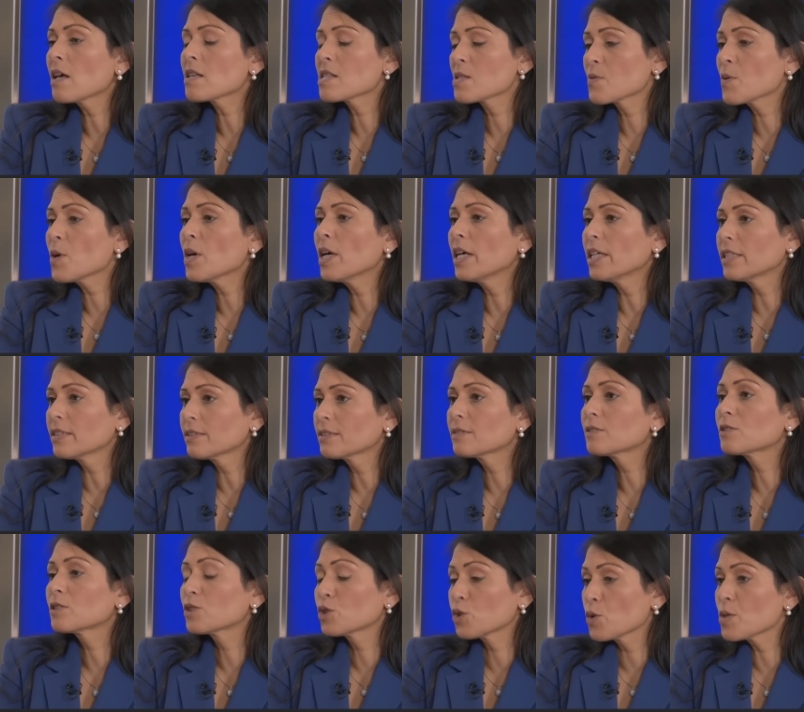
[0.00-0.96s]
that's right
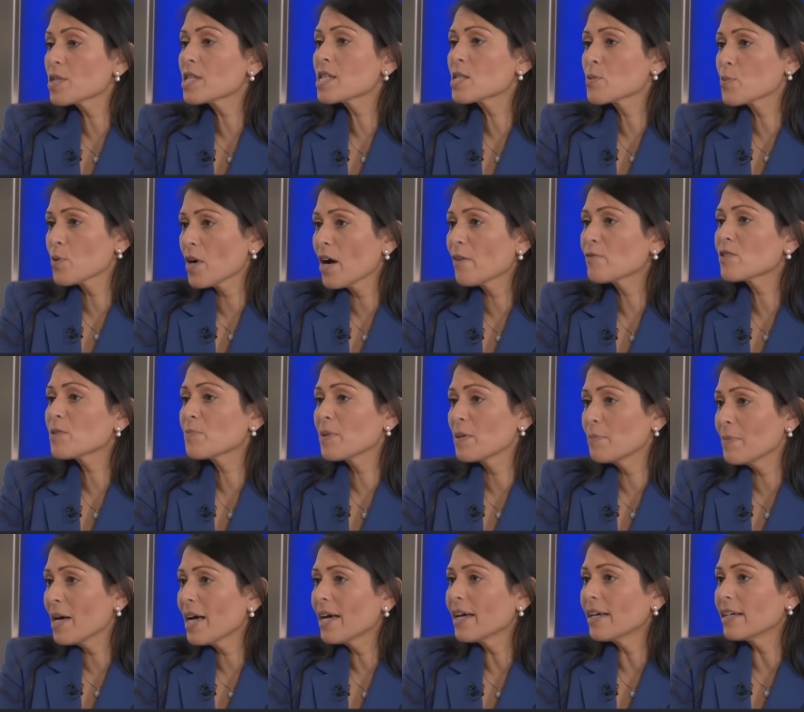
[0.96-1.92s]
choices will have to be
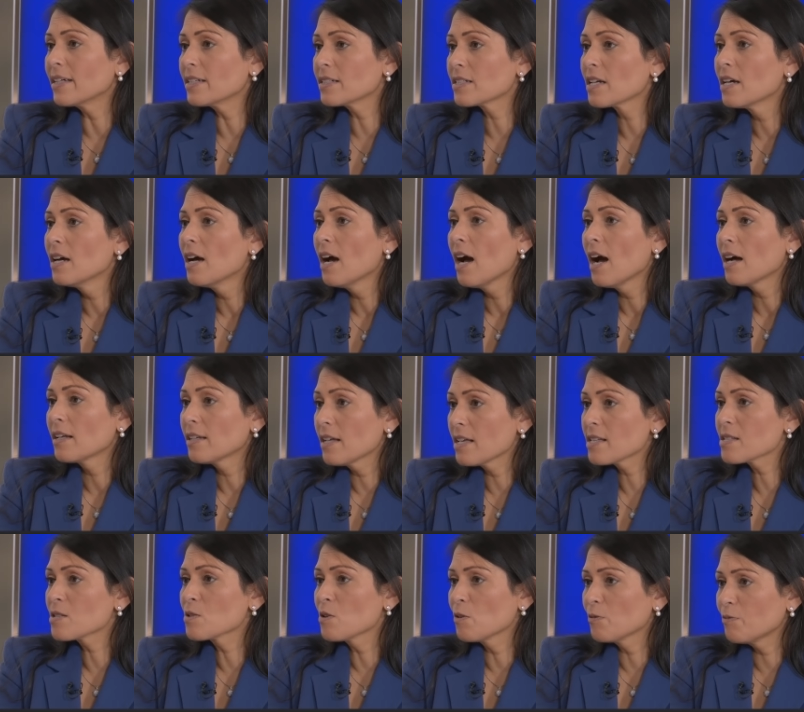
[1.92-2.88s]
made.
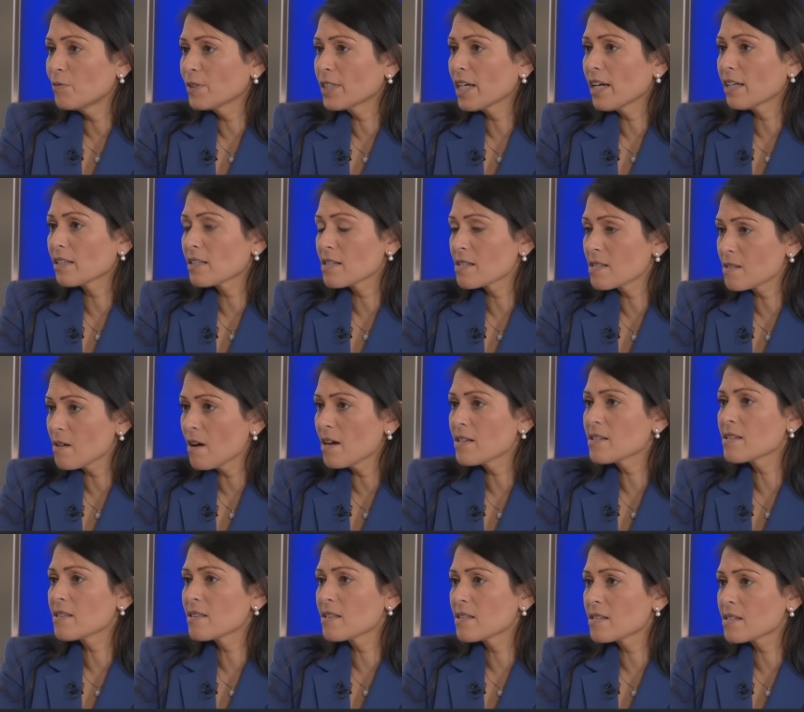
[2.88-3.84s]
Let's not forget the
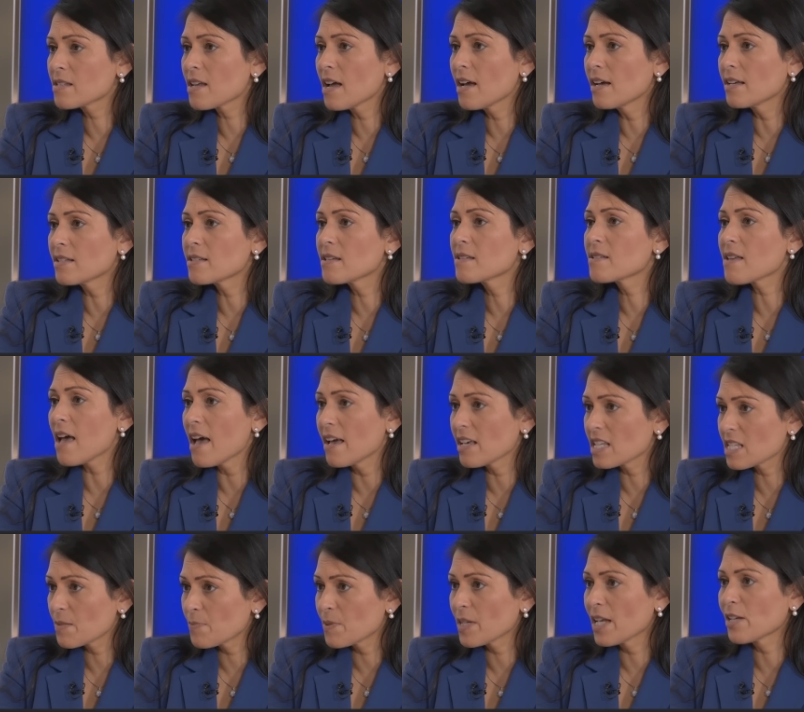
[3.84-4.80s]
size of the state has
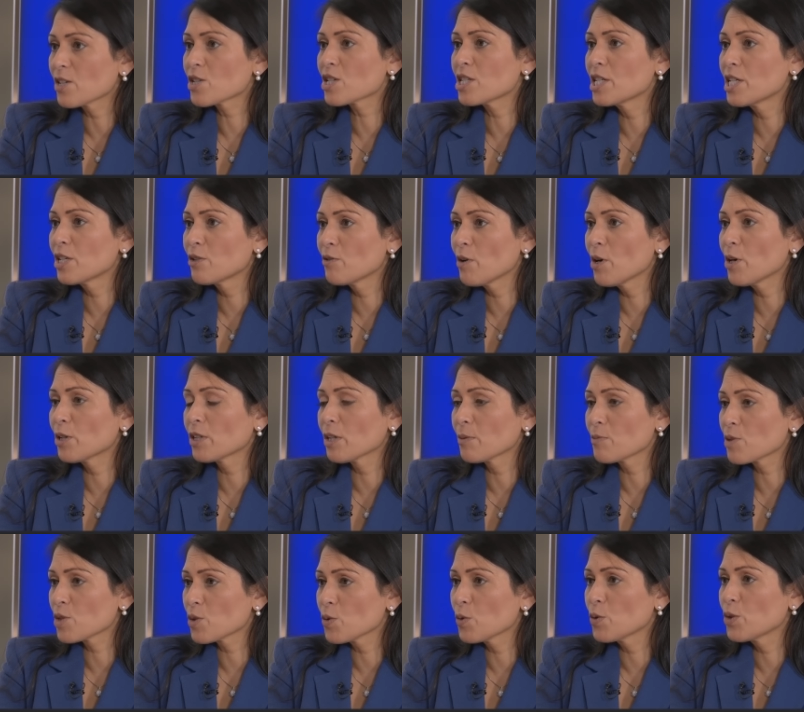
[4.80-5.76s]
exponentially grown.
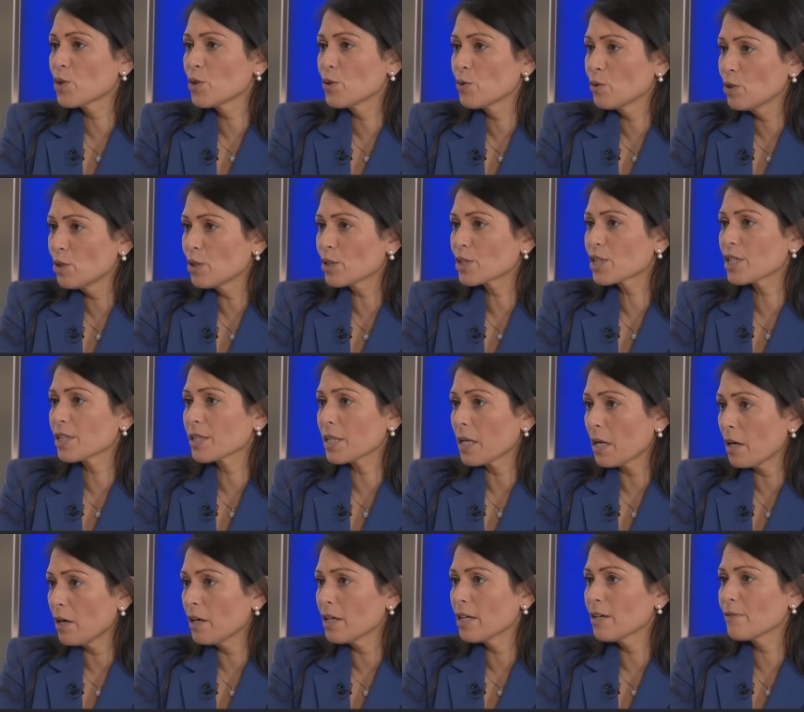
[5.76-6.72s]
I'm sure you looked at the
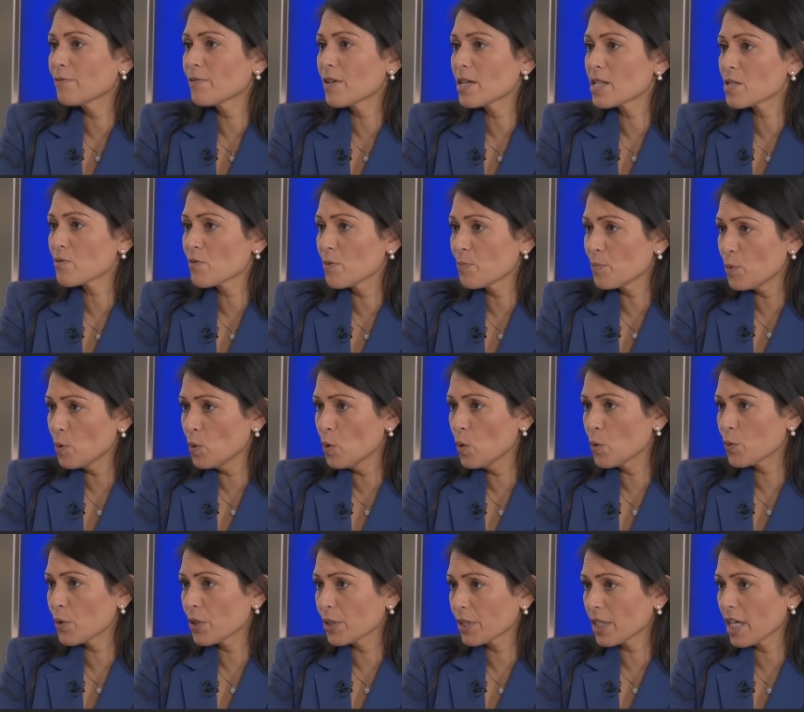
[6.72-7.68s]
IFS
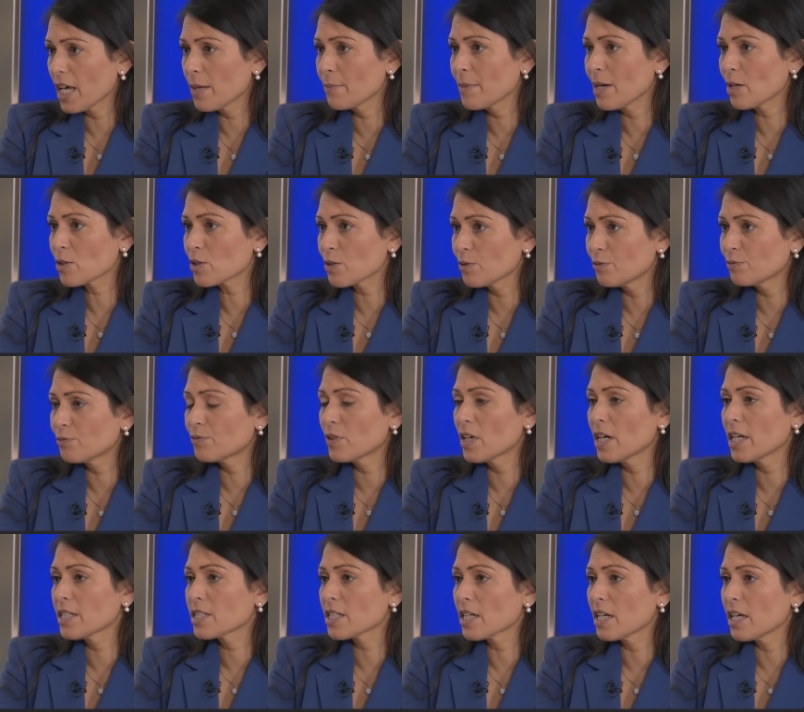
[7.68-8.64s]
report that came out on
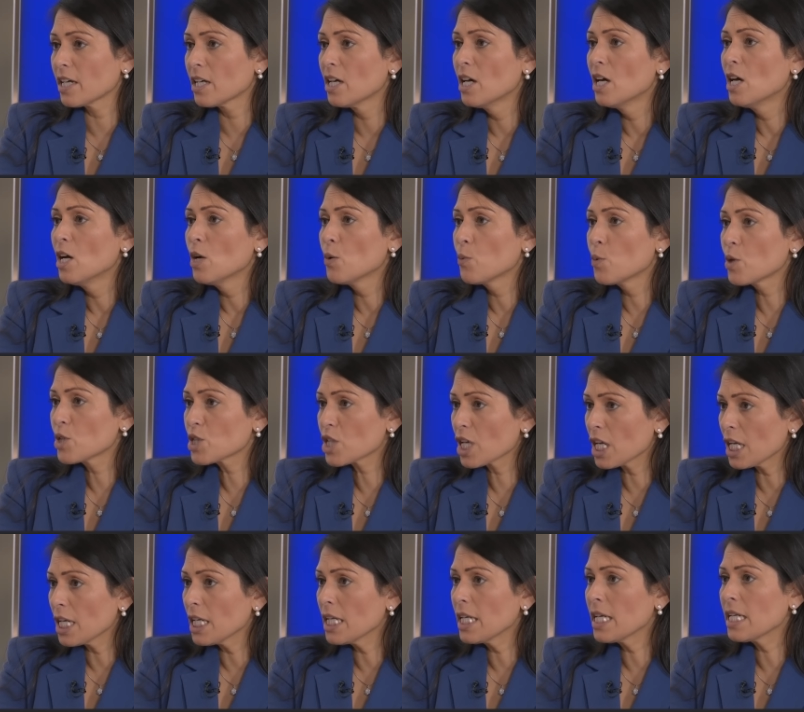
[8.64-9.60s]
Friday, which
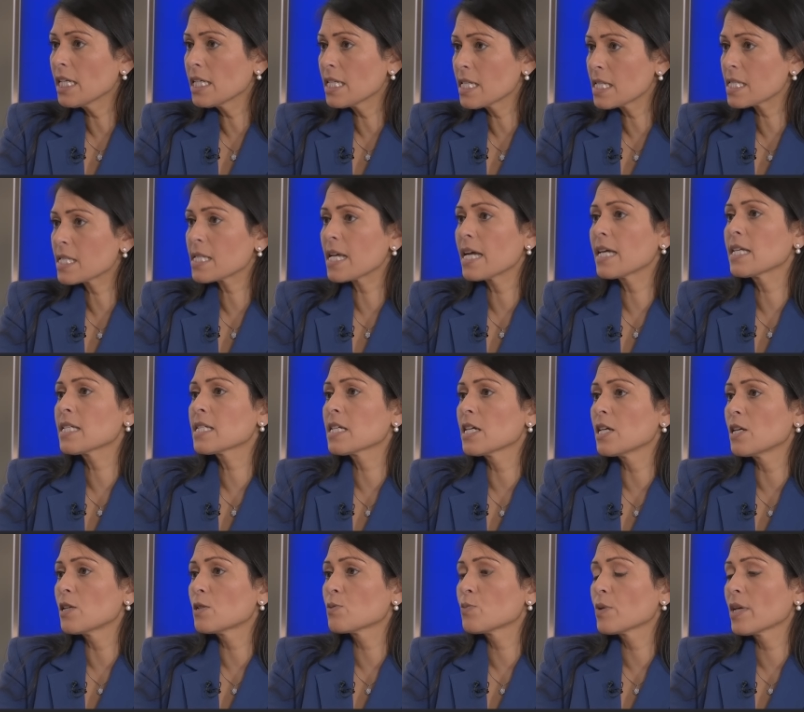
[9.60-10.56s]
clearly
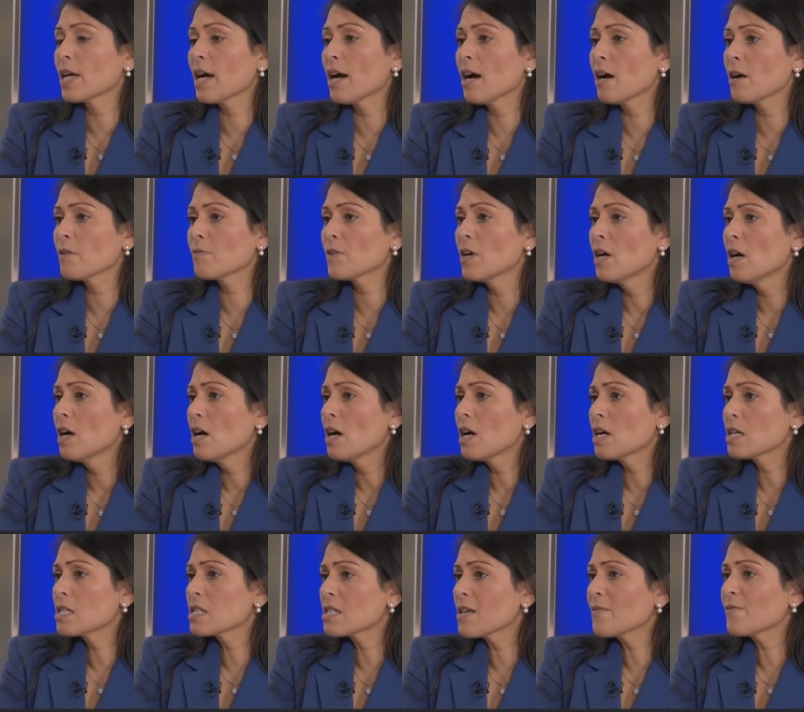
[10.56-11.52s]
stated we have
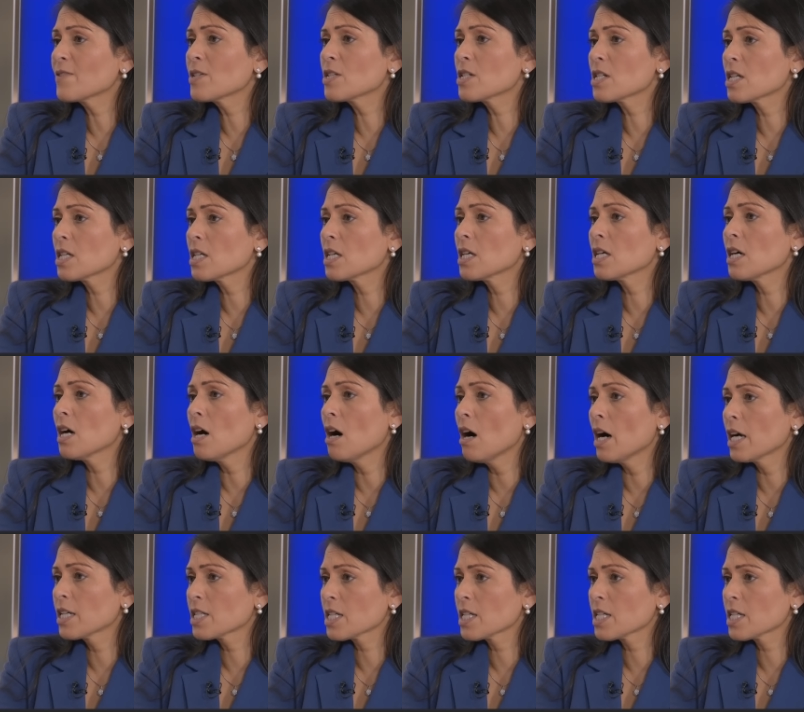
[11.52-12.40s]
a 70 year high